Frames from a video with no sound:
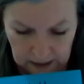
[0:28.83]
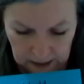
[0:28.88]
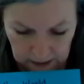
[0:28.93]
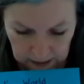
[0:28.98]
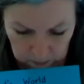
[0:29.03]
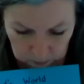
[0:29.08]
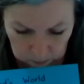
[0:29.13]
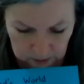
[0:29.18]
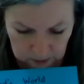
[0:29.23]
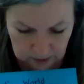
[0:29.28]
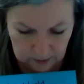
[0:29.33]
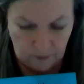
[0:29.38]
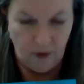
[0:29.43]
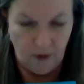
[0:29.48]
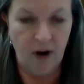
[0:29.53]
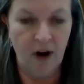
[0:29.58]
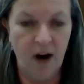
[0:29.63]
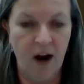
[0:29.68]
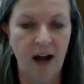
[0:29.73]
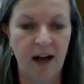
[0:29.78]
And one of
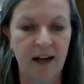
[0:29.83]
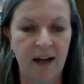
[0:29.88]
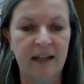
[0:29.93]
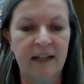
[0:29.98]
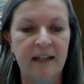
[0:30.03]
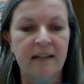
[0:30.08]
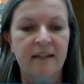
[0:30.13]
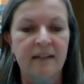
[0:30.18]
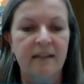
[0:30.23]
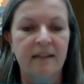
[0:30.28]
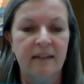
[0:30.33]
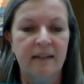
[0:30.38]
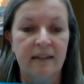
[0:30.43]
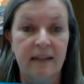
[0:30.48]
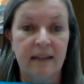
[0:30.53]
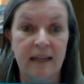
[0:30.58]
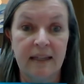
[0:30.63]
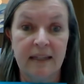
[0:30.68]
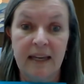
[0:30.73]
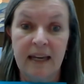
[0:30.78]
our continents
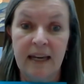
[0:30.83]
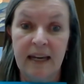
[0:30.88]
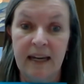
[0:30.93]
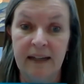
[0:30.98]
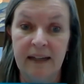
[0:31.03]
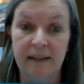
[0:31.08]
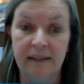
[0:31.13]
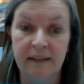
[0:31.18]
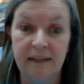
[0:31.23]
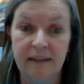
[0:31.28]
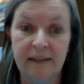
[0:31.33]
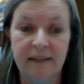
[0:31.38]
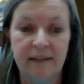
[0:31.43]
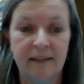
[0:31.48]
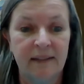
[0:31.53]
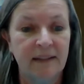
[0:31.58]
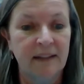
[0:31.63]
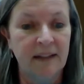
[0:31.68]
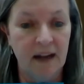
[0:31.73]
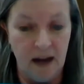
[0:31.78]
says healed.
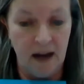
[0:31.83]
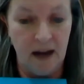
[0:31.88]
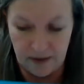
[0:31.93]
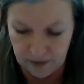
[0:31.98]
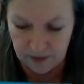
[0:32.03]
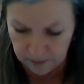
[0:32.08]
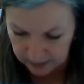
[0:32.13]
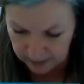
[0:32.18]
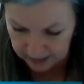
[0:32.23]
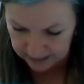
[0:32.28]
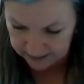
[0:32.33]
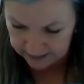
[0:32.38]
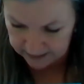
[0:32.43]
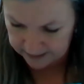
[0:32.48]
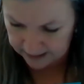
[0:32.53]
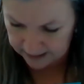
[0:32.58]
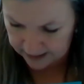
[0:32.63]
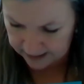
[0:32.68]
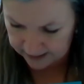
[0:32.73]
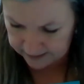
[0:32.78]
The other one
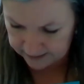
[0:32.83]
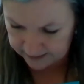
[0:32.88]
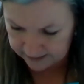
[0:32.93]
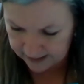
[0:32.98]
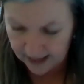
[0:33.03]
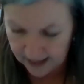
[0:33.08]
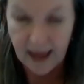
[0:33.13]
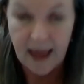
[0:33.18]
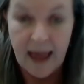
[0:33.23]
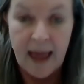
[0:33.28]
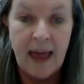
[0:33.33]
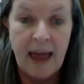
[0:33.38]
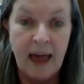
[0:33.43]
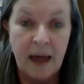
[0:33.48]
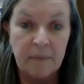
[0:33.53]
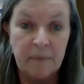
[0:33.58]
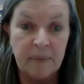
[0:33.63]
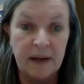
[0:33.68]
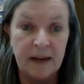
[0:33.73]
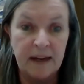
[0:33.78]
says
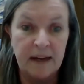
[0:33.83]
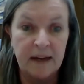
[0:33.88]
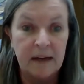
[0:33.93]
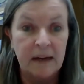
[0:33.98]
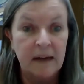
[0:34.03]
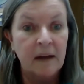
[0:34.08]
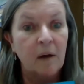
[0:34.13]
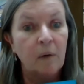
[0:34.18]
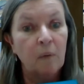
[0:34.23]
happy.